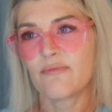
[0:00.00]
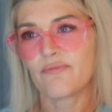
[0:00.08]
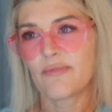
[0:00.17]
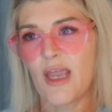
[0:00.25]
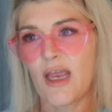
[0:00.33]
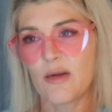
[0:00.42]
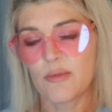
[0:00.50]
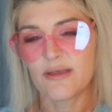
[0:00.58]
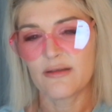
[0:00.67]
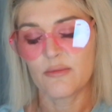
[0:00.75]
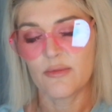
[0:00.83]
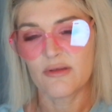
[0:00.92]

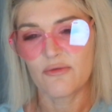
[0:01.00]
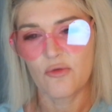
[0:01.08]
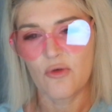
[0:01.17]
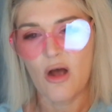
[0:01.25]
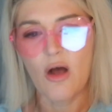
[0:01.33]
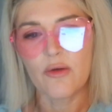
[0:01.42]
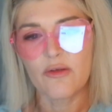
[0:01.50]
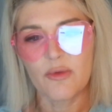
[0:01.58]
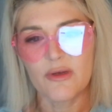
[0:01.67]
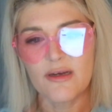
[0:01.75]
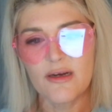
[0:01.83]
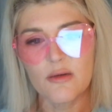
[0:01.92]
cannibalism has always
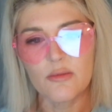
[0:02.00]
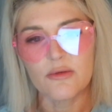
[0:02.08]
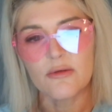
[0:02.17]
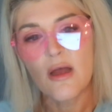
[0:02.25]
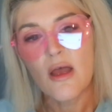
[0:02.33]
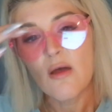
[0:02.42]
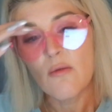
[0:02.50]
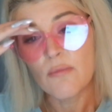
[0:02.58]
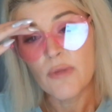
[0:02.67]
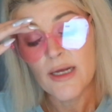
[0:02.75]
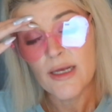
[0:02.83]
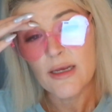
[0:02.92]
been terrible,
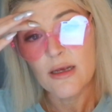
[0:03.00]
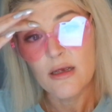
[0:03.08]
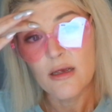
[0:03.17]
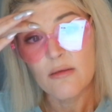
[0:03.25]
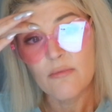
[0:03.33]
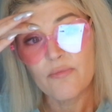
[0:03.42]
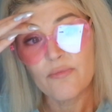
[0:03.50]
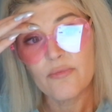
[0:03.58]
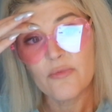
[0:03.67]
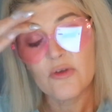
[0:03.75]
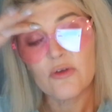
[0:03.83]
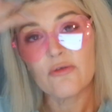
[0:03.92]
but
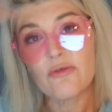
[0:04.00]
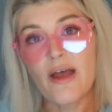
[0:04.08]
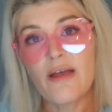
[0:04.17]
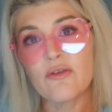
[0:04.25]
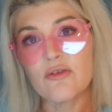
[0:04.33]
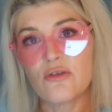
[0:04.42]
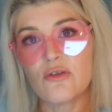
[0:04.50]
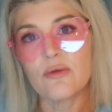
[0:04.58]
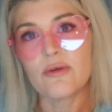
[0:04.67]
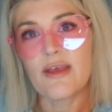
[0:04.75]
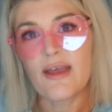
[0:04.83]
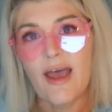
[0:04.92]
survivors do
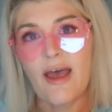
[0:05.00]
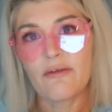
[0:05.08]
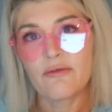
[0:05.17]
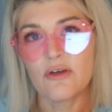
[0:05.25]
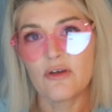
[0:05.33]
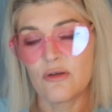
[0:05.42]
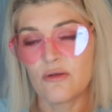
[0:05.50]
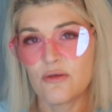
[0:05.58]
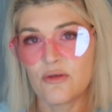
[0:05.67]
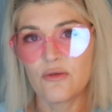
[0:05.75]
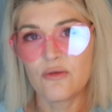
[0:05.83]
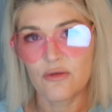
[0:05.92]
what they have to do
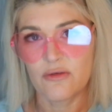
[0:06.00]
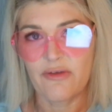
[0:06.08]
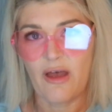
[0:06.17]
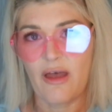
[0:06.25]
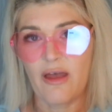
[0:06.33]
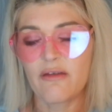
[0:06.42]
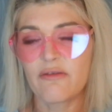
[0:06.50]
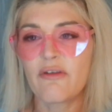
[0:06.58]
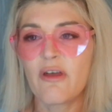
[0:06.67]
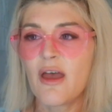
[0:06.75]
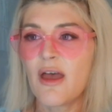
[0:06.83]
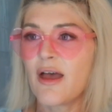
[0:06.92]
to survive.
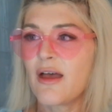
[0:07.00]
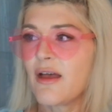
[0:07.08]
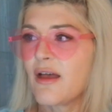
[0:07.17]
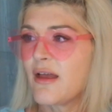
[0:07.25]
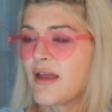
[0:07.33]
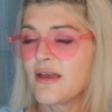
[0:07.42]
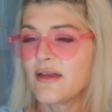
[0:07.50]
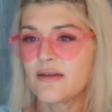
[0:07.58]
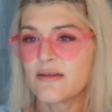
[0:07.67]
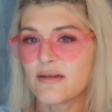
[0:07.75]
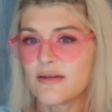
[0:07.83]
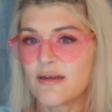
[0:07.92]

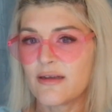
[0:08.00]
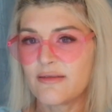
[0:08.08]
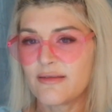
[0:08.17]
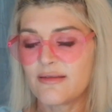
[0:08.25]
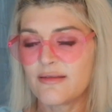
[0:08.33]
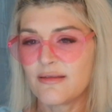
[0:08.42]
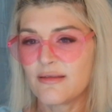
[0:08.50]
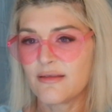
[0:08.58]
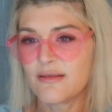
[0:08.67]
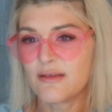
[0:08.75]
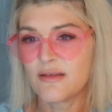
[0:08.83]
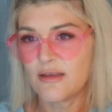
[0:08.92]
And
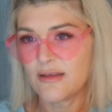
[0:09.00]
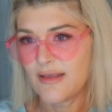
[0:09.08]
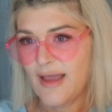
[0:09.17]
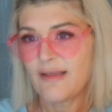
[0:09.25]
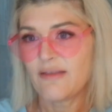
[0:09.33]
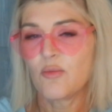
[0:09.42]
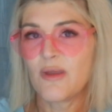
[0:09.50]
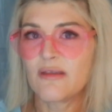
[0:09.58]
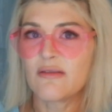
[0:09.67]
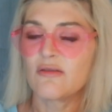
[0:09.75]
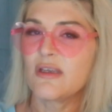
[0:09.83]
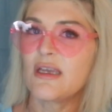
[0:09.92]
that's been
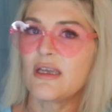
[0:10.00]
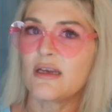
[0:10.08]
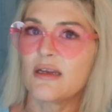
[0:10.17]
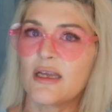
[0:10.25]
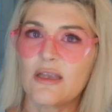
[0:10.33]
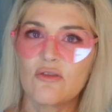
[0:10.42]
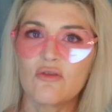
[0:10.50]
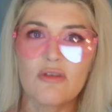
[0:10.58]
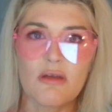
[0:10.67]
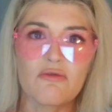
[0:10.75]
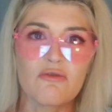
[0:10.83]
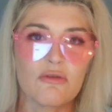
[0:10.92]
seen in
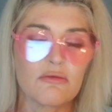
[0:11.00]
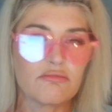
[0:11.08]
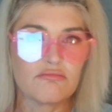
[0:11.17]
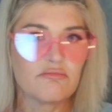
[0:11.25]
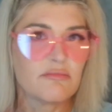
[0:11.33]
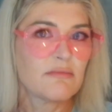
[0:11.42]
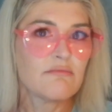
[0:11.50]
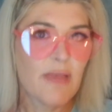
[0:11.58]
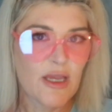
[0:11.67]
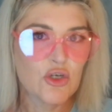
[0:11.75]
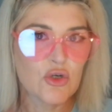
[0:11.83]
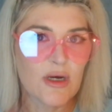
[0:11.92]
several
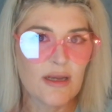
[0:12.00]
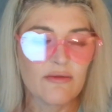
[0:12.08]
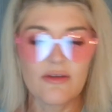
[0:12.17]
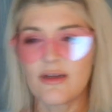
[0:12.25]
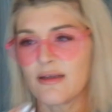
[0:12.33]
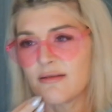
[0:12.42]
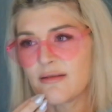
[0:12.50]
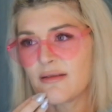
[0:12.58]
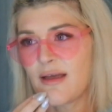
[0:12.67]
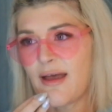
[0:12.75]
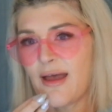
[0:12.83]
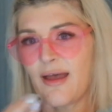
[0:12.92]
major incidents.
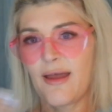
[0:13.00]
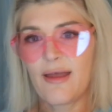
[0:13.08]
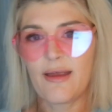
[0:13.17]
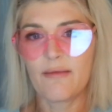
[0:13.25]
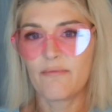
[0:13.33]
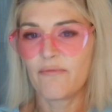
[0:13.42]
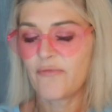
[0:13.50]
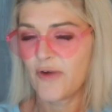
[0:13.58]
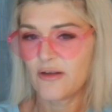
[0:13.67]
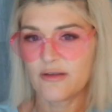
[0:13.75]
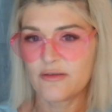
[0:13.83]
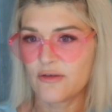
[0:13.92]
I'm
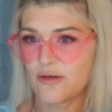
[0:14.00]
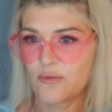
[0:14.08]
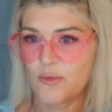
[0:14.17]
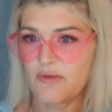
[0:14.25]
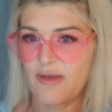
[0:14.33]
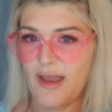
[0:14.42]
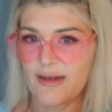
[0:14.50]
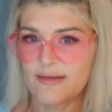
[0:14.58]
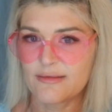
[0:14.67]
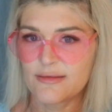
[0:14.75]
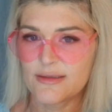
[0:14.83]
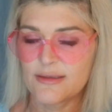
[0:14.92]
fairly certain we've had
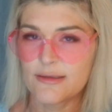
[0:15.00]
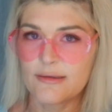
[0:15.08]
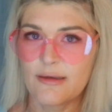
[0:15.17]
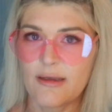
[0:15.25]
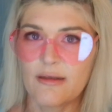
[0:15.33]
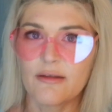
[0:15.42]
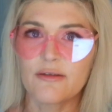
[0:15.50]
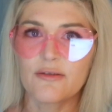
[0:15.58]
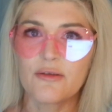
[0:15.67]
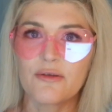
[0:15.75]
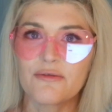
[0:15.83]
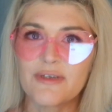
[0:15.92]
serial killers
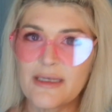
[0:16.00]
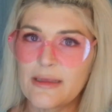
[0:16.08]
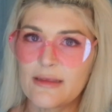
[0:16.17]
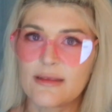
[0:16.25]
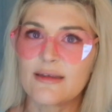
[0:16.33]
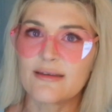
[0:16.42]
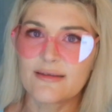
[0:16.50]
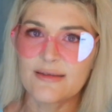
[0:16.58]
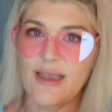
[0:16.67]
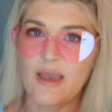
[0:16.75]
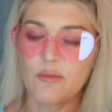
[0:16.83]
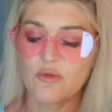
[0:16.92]
who have done the
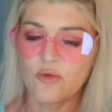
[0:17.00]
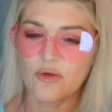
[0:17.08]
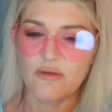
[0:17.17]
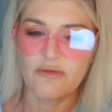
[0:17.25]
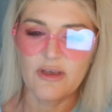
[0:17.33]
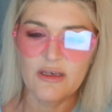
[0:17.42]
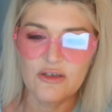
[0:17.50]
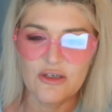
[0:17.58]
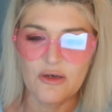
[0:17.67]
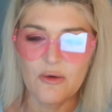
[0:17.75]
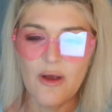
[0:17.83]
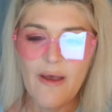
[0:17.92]
same sort of
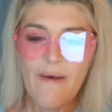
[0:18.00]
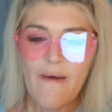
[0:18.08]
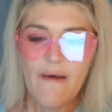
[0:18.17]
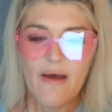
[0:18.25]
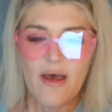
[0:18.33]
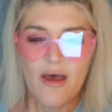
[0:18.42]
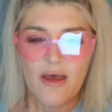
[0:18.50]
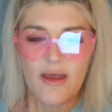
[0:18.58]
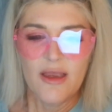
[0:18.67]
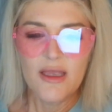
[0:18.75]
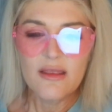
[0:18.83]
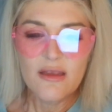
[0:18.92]
issue.
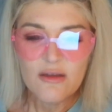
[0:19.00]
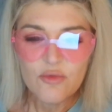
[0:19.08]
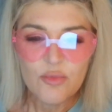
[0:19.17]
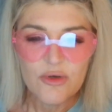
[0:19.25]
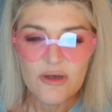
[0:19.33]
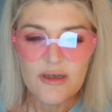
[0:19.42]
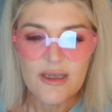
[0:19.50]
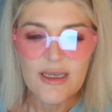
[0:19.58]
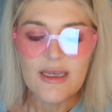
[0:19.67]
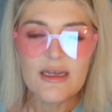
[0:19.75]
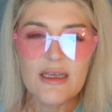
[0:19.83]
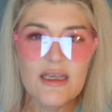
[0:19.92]
In this book,
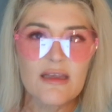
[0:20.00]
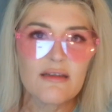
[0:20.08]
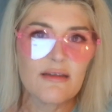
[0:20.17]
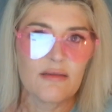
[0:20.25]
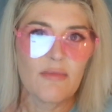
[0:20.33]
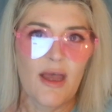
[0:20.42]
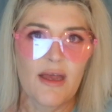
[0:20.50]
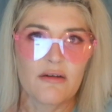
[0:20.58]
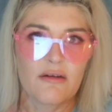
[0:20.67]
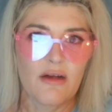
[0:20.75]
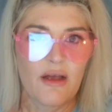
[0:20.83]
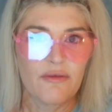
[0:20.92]
it is a
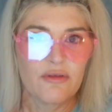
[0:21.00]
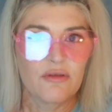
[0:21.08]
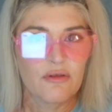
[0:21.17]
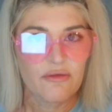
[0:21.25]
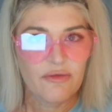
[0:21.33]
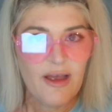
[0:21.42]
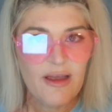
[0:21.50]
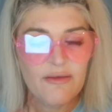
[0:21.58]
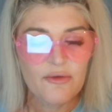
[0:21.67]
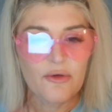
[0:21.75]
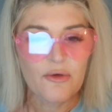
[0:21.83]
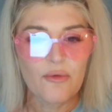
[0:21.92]
matter of
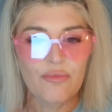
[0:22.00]
survival,